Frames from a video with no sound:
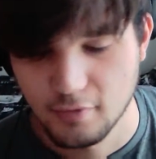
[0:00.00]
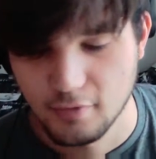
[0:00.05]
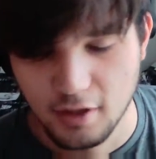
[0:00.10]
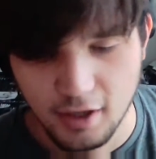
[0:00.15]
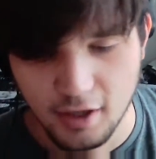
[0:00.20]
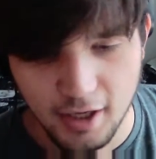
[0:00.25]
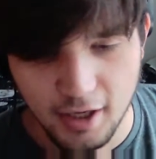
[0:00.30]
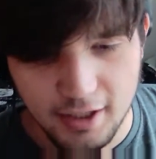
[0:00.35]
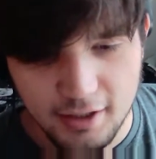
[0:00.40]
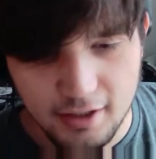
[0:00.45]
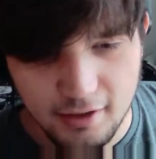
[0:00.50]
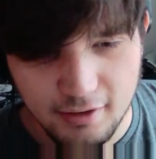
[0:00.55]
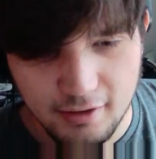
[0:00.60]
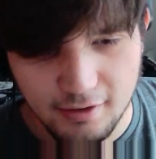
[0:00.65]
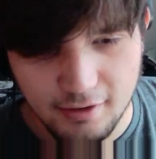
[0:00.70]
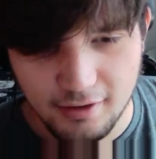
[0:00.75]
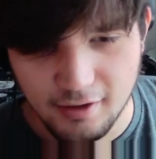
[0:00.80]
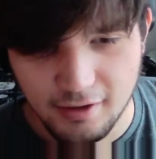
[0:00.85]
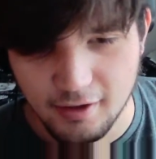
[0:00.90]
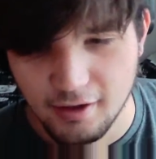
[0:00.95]
I
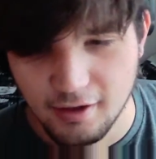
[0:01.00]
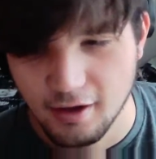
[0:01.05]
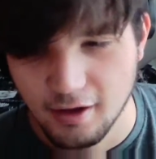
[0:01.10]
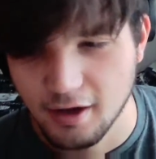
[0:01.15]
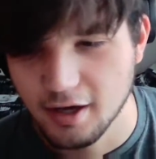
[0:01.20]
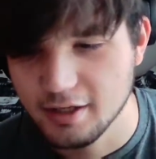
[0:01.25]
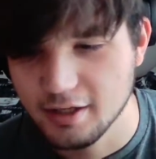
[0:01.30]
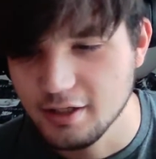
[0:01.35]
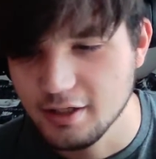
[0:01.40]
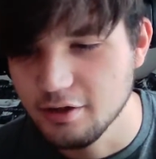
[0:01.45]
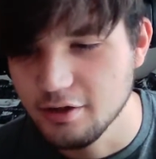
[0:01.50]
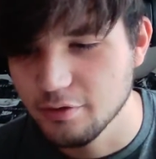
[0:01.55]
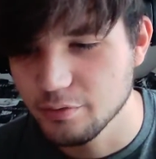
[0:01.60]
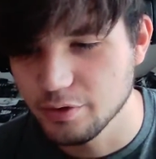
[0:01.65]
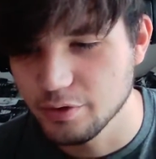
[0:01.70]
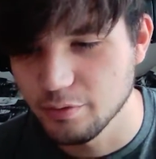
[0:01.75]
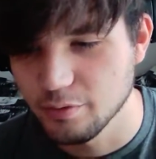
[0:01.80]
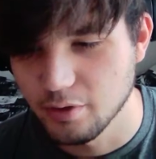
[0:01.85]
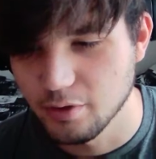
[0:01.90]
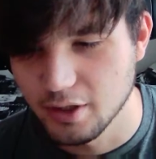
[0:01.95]
I need to
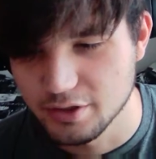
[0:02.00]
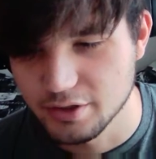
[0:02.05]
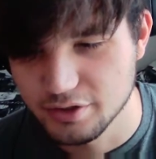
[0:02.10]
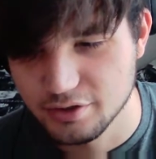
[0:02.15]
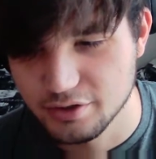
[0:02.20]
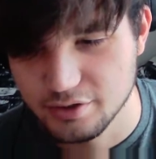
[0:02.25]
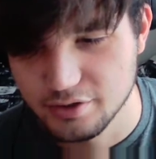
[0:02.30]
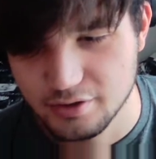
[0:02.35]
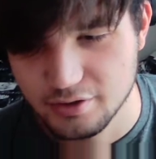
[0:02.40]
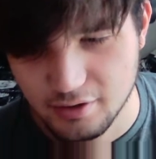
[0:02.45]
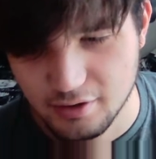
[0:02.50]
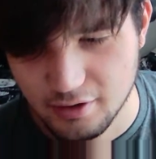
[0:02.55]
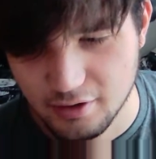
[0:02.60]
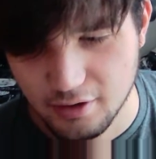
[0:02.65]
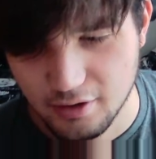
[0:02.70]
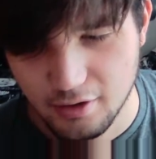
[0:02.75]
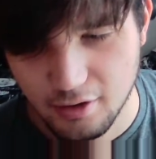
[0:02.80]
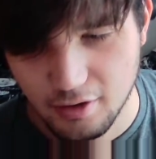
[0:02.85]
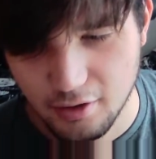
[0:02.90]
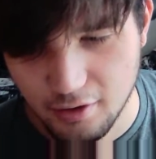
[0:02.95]
rewatch
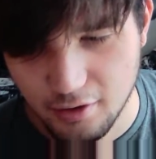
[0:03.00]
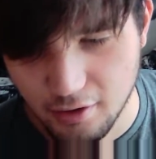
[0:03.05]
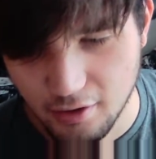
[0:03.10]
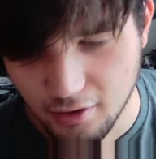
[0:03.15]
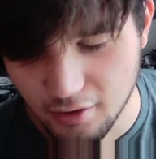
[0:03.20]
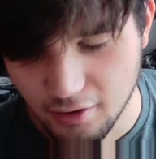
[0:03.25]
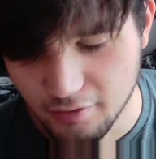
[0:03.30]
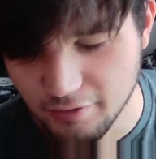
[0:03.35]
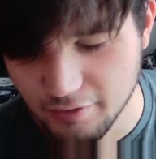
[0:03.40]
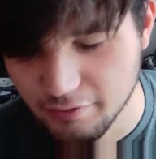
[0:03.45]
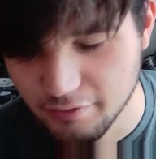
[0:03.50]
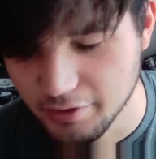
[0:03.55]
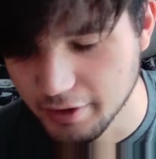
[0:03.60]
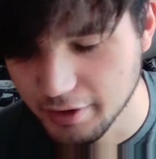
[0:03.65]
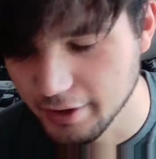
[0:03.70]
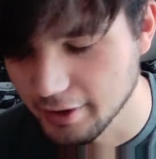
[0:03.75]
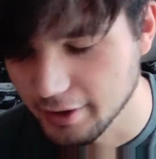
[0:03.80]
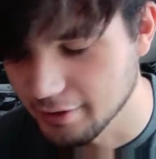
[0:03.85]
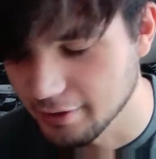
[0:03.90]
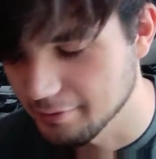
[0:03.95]
all of
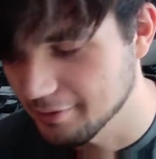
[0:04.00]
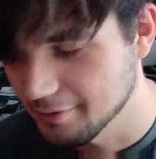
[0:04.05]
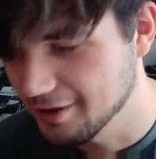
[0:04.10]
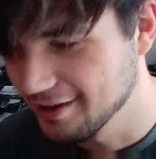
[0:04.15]
everything.